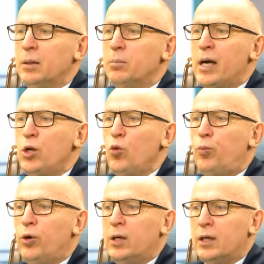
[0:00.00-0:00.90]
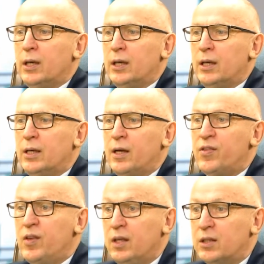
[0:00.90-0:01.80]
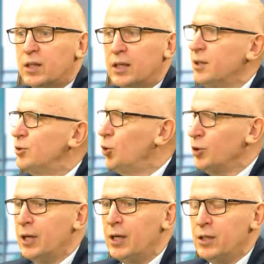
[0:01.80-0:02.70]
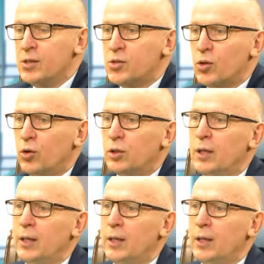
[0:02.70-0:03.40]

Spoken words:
Mariupol theater, totally destroyed.